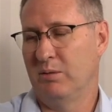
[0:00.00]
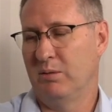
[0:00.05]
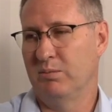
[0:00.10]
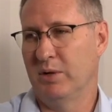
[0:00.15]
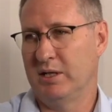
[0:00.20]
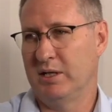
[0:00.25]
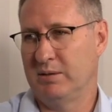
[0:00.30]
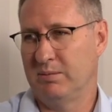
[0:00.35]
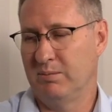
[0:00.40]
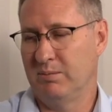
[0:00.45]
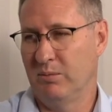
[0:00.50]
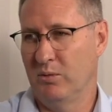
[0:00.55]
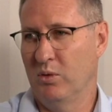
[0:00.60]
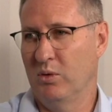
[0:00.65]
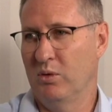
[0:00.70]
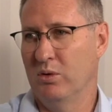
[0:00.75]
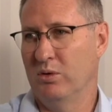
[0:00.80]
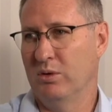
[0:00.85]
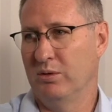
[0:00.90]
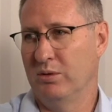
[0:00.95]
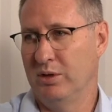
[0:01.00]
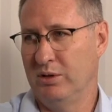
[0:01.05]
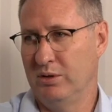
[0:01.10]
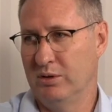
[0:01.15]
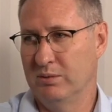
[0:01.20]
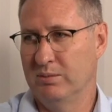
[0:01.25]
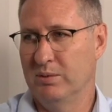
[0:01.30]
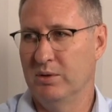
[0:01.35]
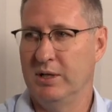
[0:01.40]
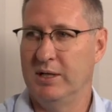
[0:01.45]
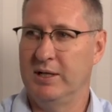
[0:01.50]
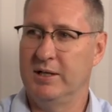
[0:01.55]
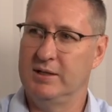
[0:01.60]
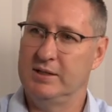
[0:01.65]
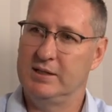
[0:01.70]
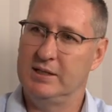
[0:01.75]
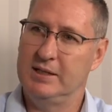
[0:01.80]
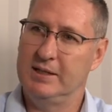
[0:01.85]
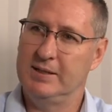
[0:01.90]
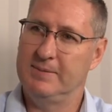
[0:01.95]
much more renewable
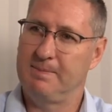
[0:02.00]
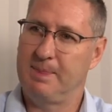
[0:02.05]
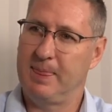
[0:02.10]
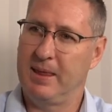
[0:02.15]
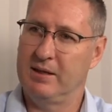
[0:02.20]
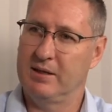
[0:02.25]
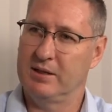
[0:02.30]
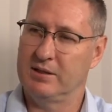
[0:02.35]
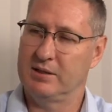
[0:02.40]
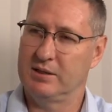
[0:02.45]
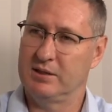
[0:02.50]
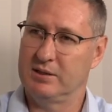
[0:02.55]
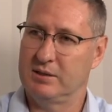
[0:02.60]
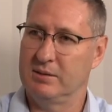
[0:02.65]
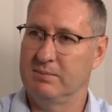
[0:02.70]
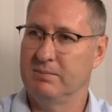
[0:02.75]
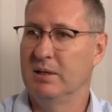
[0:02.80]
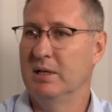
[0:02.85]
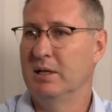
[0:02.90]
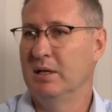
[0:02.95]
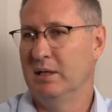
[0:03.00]
energy in the system,